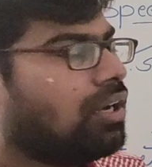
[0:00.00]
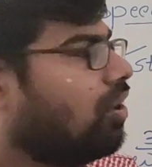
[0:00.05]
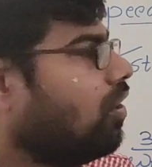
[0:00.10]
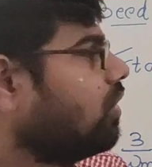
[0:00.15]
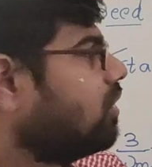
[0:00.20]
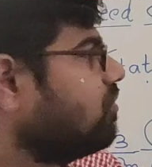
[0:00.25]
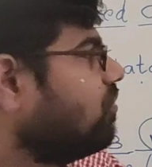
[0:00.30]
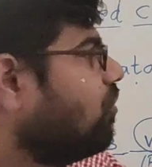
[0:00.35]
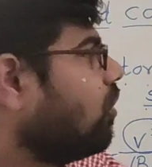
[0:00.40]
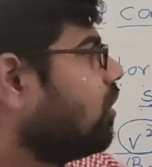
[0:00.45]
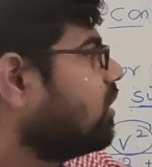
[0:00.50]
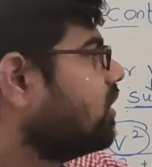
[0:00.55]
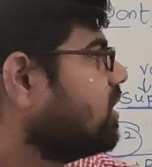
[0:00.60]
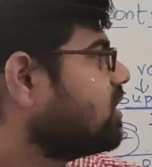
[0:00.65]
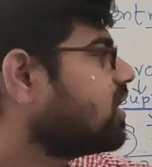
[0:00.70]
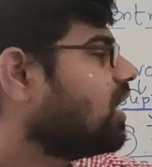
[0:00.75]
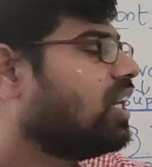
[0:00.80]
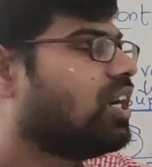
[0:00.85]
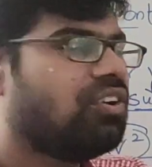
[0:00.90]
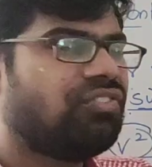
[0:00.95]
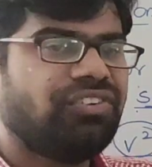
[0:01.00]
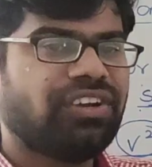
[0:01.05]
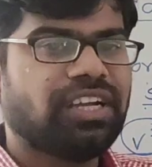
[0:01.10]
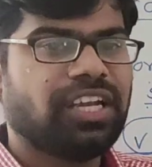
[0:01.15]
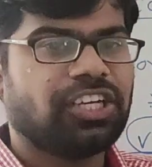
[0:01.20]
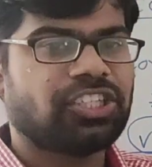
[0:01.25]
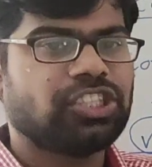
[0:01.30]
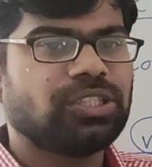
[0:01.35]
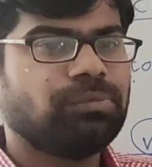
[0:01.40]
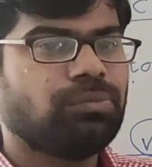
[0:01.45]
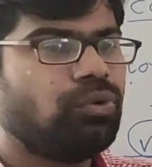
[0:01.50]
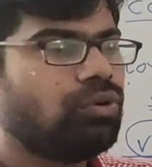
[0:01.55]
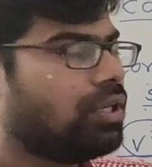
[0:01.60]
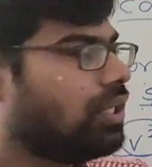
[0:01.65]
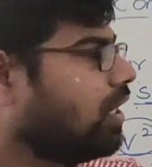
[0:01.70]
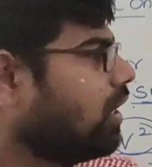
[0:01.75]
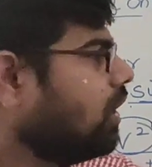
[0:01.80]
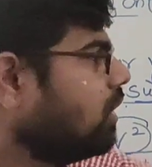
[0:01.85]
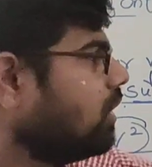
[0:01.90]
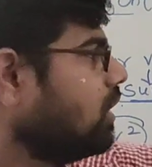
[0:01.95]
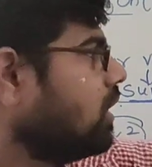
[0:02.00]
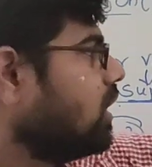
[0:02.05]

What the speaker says: or for this kind of induction motor,